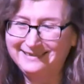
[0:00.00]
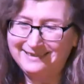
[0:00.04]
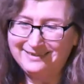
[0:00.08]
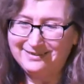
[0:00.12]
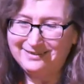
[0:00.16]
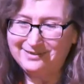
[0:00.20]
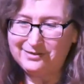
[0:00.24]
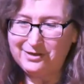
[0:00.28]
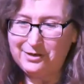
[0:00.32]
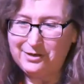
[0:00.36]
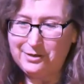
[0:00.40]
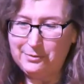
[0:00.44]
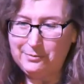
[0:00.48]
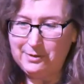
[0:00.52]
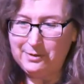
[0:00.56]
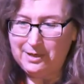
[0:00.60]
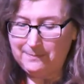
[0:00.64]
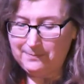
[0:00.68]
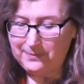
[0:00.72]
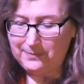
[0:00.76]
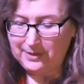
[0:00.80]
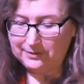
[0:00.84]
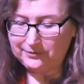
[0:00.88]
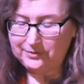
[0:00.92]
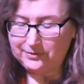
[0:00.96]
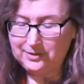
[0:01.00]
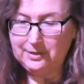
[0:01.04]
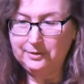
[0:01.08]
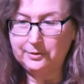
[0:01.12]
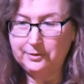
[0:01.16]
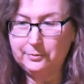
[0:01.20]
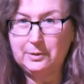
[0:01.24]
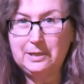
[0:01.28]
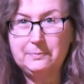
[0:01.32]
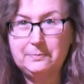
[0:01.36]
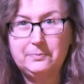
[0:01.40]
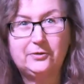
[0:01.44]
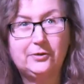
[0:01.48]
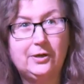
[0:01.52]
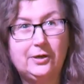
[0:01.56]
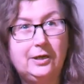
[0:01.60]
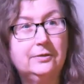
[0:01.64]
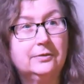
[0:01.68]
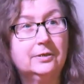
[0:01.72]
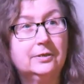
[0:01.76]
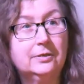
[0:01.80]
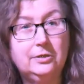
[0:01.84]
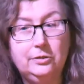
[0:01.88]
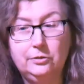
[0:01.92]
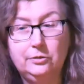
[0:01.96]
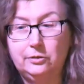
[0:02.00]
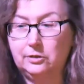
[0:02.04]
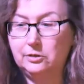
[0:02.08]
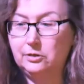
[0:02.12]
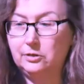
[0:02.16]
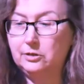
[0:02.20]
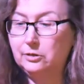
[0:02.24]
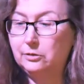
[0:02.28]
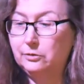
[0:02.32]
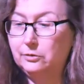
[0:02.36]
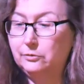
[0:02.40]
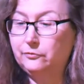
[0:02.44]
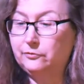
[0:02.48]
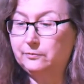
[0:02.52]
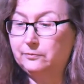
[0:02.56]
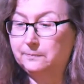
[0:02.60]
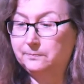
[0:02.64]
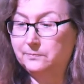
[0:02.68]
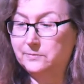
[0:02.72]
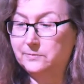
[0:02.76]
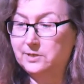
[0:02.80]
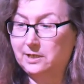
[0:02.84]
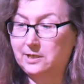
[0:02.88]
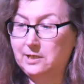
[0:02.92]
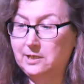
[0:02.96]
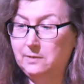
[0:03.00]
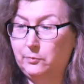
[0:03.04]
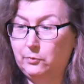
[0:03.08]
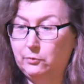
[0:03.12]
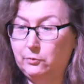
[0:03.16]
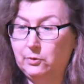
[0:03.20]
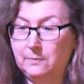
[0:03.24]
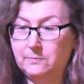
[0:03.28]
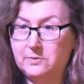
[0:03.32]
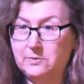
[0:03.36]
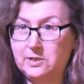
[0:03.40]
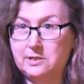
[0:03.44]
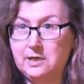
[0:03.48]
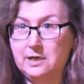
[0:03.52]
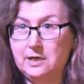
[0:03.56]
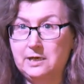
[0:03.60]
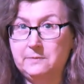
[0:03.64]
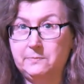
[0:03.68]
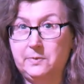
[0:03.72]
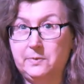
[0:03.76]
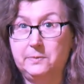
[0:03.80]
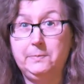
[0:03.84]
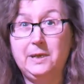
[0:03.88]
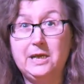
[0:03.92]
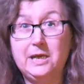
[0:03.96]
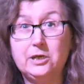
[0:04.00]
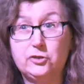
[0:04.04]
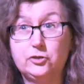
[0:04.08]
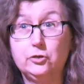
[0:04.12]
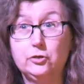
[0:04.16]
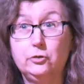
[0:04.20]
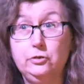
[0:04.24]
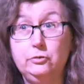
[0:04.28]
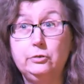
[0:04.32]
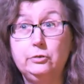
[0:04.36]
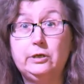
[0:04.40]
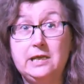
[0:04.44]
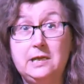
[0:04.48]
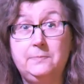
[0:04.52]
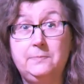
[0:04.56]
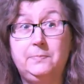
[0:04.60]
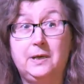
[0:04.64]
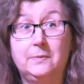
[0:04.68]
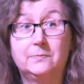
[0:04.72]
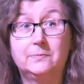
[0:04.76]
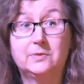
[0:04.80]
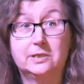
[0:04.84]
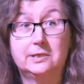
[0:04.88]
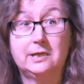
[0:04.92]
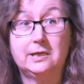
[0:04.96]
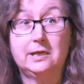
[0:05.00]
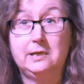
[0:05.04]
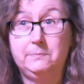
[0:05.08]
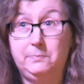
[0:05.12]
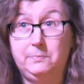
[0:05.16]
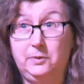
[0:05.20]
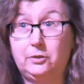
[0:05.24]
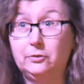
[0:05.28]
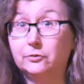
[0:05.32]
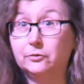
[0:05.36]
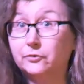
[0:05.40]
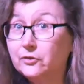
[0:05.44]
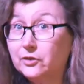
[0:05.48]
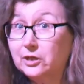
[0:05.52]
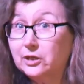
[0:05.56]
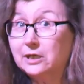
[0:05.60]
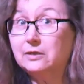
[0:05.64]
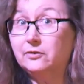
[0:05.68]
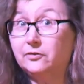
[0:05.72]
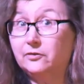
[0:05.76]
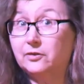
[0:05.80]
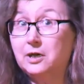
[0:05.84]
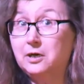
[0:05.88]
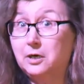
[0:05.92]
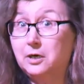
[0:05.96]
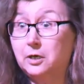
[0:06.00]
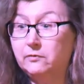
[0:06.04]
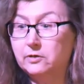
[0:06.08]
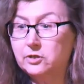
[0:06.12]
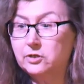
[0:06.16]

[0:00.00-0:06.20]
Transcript: So that's another website that you can use to keep you up to date. But make sure you keep up to date, because things, they are